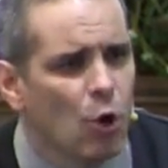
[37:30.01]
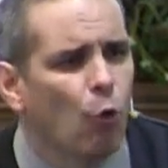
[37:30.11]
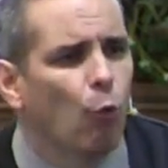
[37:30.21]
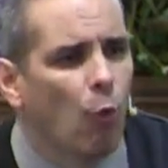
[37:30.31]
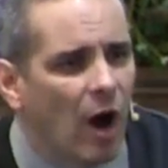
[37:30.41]

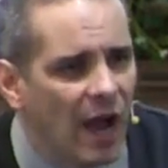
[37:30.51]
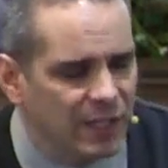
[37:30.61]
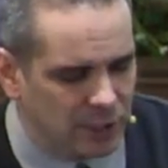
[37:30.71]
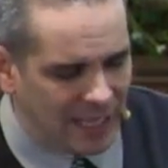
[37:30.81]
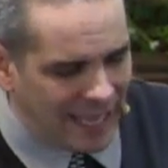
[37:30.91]

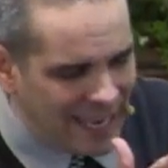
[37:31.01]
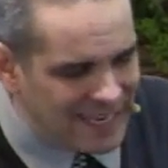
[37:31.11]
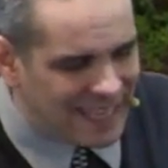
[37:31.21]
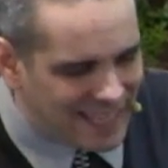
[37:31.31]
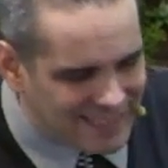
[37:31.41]
washed in
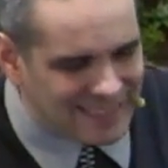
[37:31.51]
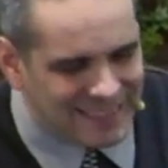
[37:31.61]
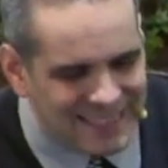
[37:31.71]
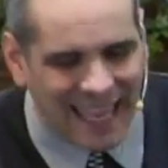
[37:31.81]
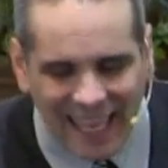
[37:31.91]
his
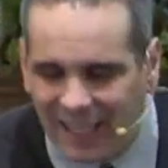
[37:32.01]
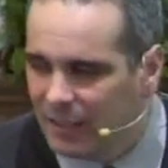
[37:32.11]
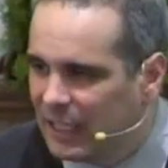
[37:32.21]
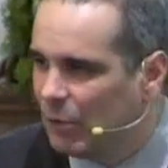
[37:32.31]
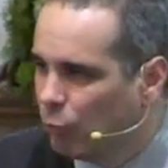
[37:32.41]

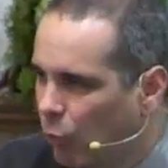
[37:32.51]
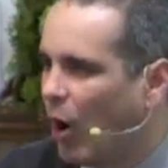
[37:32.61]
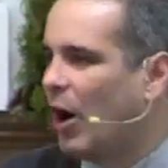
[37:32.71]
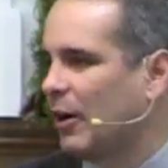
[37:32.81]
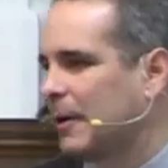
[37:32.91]
daily
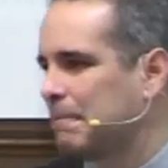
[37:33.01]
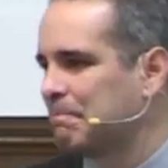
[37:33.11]
walk,